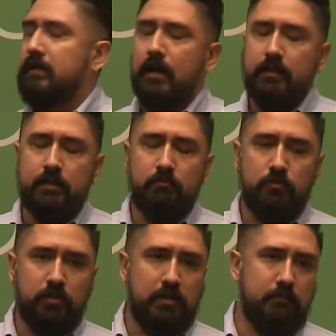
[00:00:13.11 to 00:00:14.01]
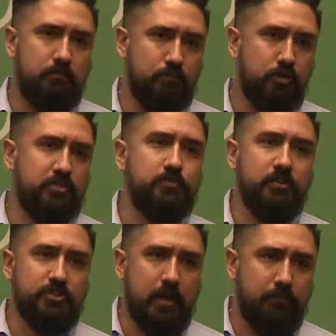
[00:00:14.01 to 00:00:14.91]
I didn't really put too
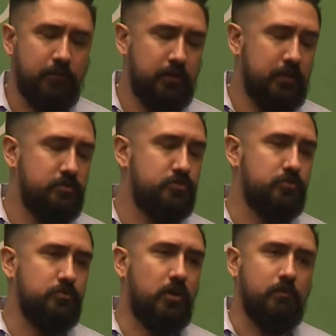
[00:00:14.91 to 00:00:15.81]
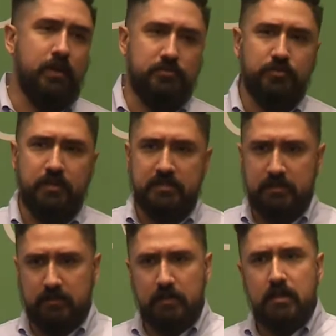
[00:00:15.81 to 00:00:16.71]
much effort into our metrics
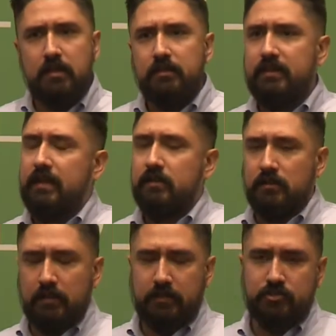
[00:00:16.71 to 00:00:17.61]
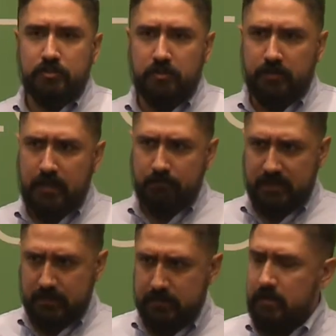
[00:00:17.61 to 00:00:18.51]
and data collection and all that
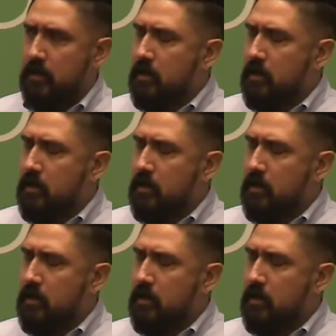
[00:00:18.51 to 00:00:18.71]
because